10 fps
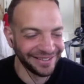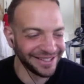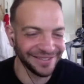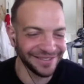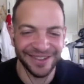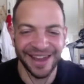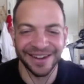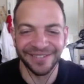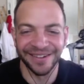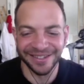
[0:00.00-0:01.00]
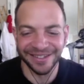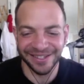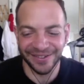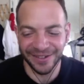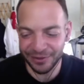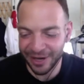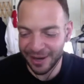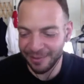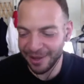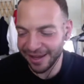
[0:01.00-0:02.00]
it's kind of one of those stories where
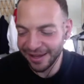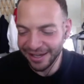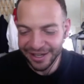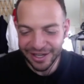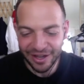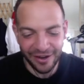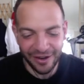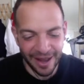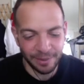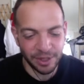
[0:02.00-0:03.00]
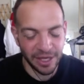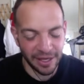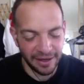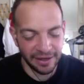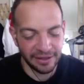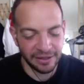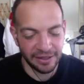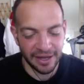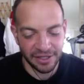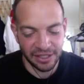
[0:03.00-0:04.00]
I'm like, okay, I'm sitting here
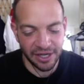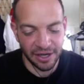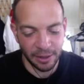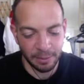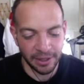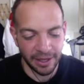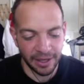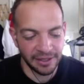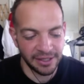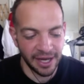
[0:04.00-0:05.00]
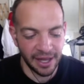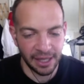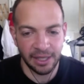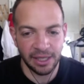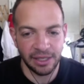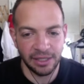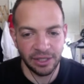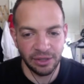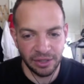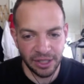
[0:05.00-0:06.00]
next to Zuckerberg and he's telling me he's
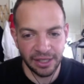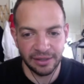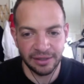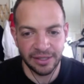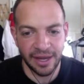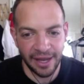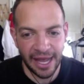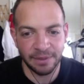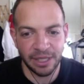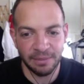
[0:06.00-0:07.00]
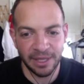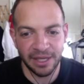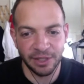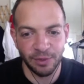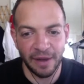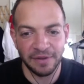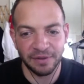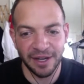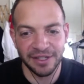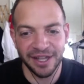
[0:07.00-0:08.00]
using dating apps to meet his wife's
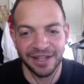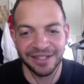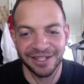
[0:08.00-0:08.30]
friends. That's